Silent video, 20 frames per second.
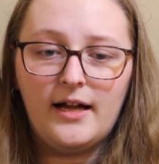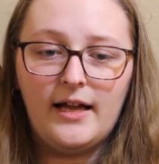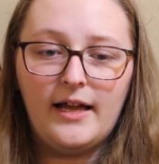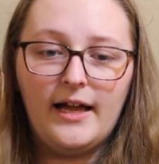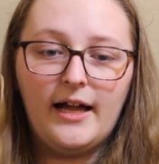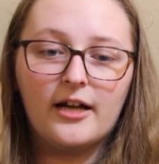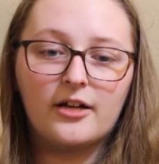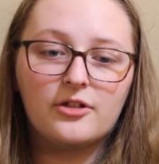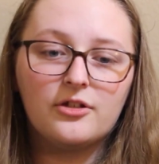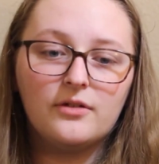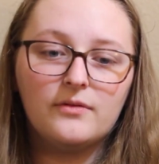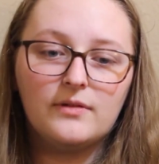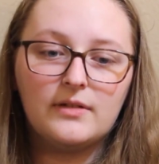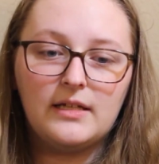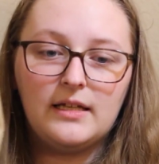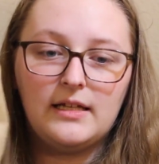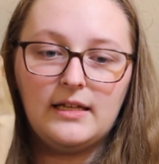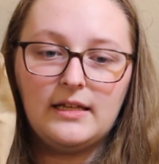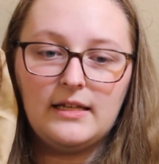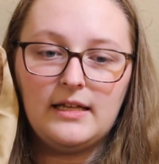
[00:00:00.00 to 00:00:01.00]
actually was
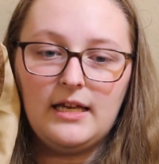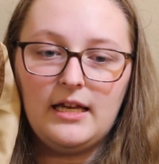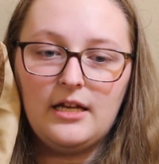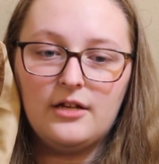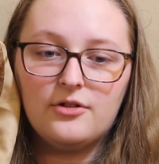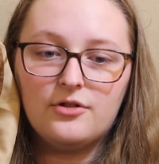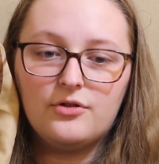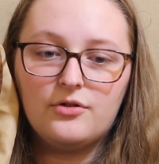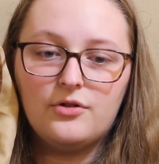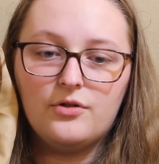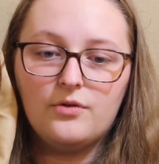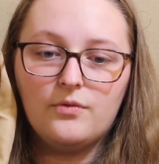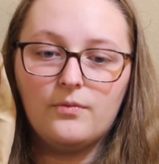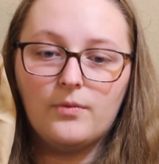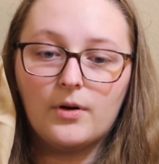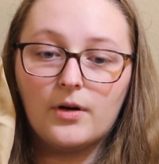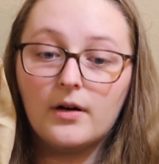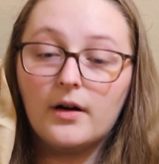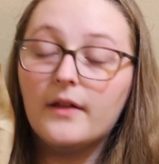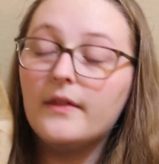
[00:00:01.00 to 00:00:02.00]
getting the itch to
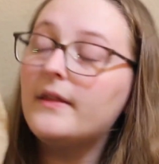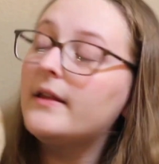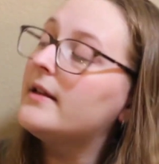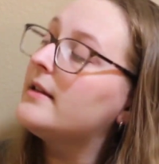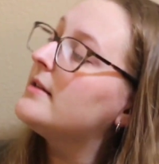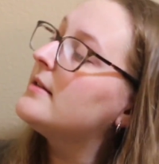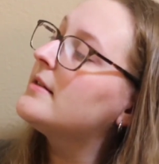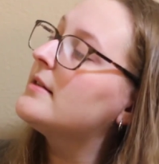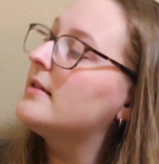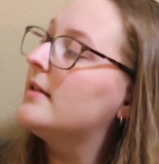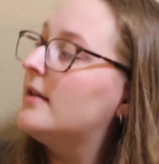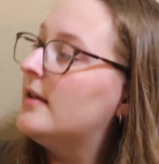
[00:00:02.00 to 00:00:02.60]
work on this